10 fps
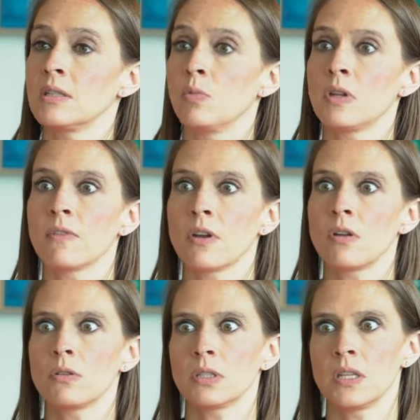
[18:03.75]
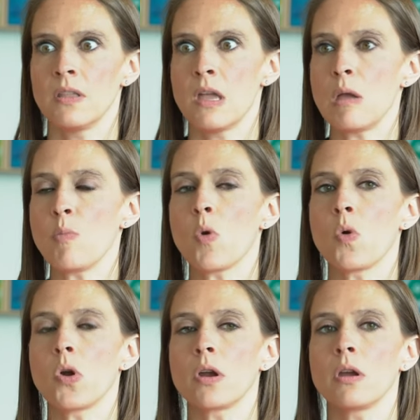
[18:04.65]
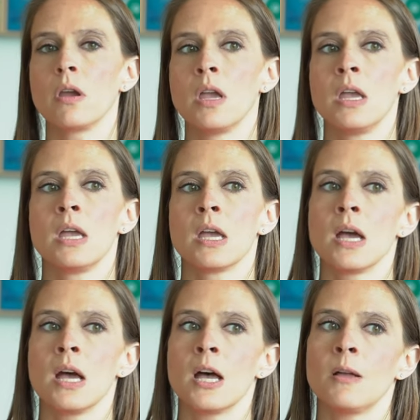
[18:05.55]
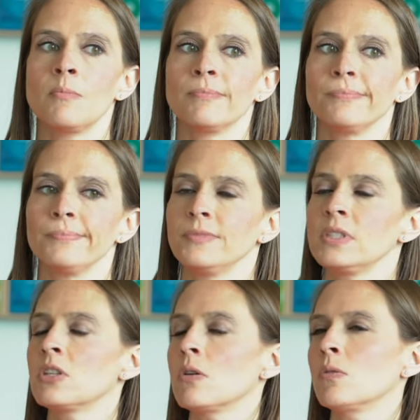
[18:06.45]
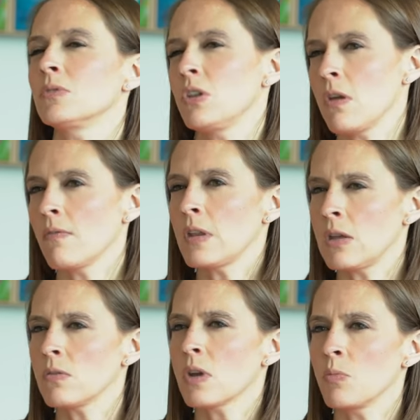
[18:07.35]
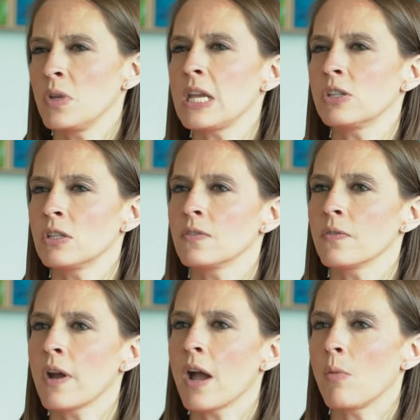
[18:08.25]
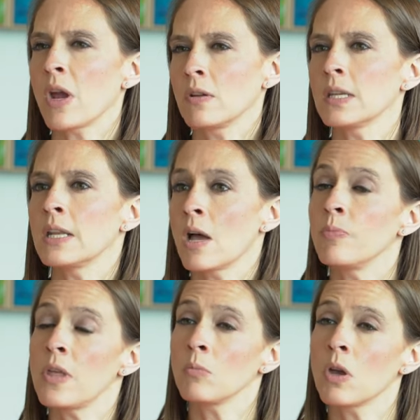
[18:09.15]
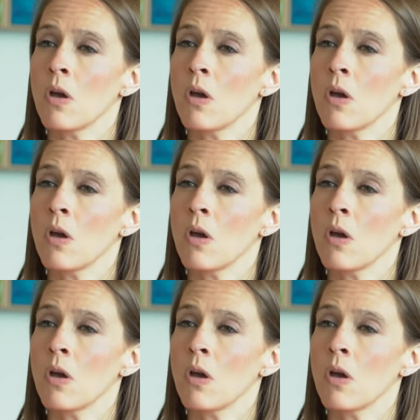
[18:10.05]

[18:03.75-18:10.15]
sibling very close to them or. Right. So, do you have any recommendations for how parents can help them